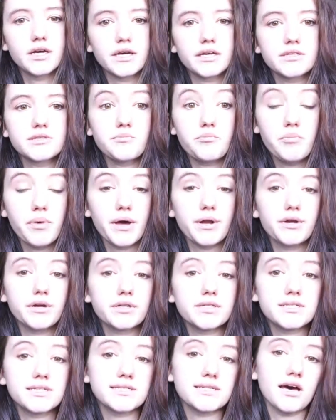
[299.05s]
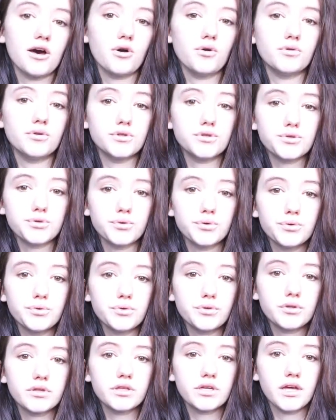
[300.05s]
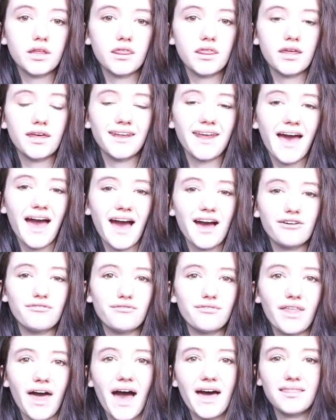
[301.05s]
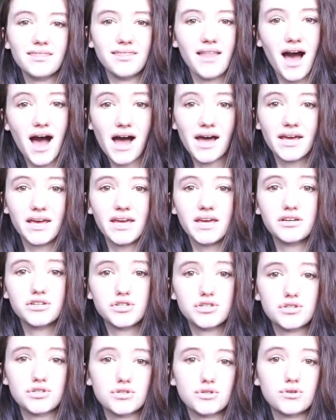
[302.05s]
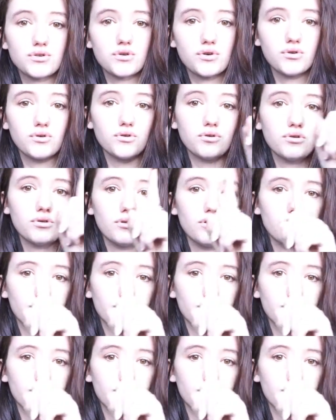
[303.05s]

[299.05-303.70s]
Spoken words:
it's better to tell the truth than have that lie circle